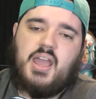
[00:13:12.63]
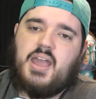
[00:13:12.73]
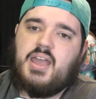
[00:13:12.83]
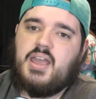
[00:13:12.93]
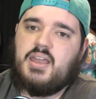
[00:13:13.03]

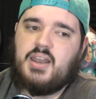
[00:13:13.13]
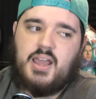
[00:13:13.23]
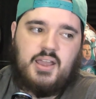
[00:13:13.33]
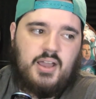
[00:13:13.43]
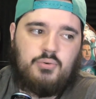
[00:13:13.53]
And
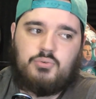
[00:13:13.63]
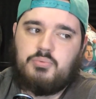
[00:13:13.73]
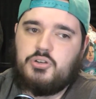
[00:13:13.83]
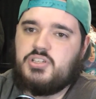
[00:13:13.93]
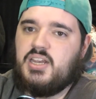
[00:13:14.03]
I would
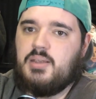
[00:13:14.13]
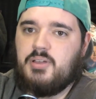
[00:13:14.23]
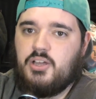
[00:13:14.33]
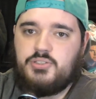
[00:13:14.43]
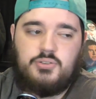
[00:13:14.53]
appreciate
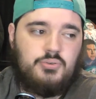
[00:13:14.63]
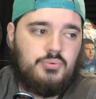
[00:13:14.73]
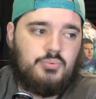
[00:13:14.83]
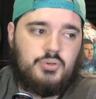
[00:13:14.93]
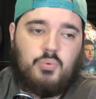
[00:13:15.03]
anybody else
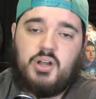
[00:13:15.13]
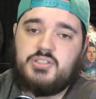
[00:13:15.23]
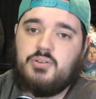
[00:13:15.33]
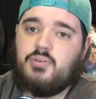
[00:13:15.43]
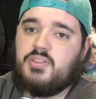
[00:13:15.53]
who would want
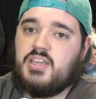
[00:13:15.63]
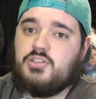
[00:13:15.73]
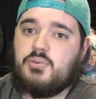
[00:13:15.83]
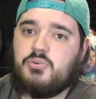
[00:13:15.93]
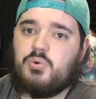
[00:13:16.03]
to. Thank you
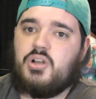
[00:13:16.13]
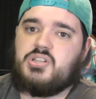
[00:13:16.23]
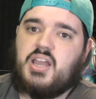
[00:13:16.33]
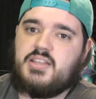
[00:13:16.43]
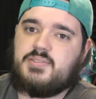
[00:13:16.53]
so much for
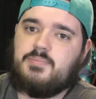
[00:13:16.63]
watching, guys.